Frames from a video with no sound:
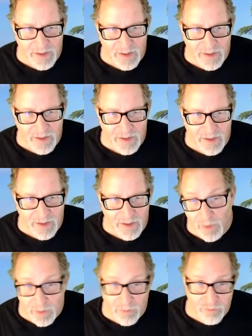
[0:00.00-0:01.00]
And I'll say,
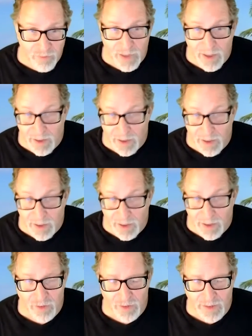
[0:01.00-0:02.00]
well, yeah, it
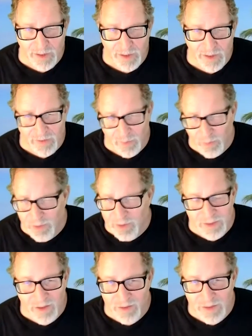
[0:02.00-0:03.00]
looks like it took that. I say, well,
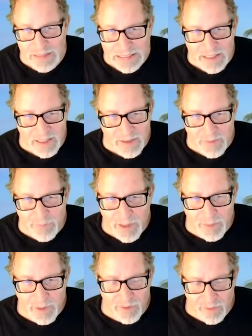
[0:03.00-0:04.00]
you know,
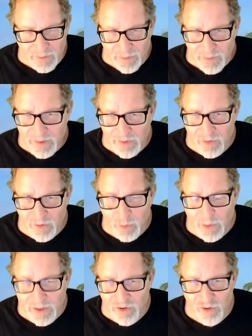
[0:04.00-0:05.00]
maybe there's, there's a way
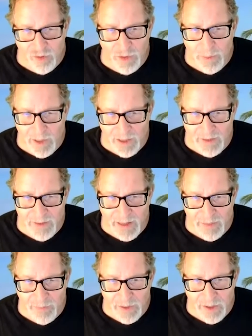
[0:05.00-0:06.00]
you can streamline
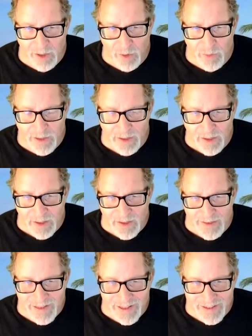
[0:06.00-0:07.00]
that, you know, that,
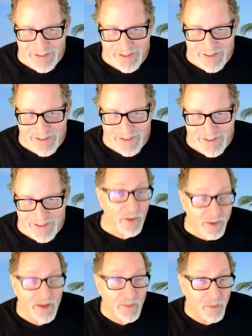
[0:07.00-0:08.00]
that, uh,
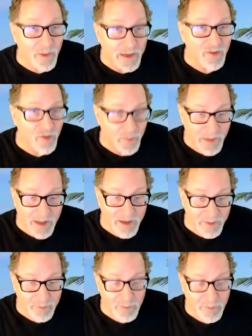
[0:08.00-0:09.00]
you know, and then you brainstorm
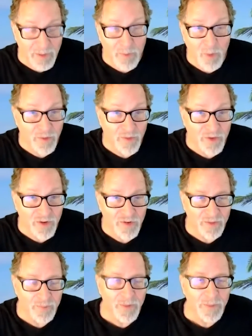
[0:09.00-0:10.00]
how to be more
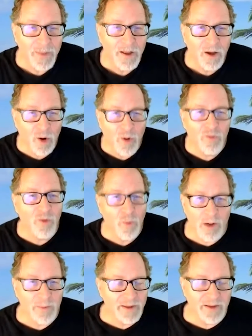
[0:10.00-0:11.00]
efficient. But
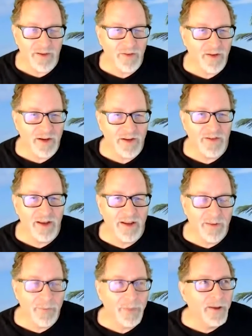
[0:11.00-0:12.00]
overwhelmingly, studies say
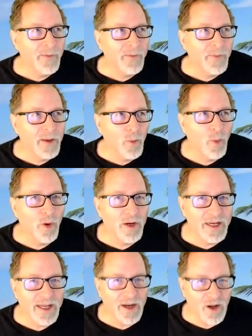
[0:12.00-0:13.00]
that
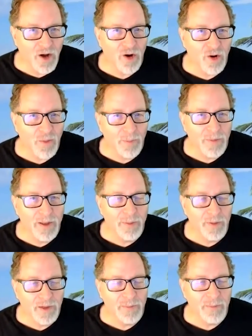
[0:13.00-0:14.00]
working at home,
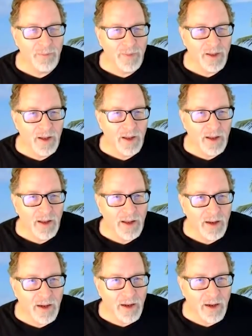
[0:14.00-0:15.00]
people can,
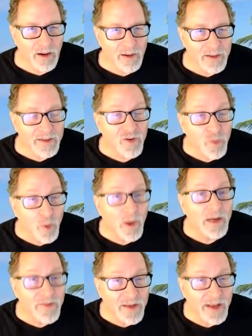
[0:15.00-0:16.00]
uh, are at least
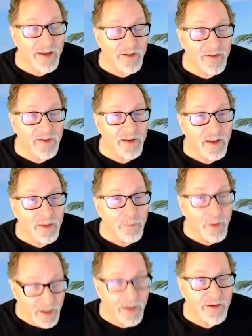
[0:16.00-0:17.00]
twice as
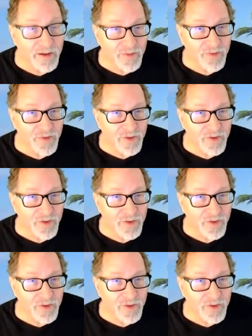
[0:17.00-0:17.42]
productive.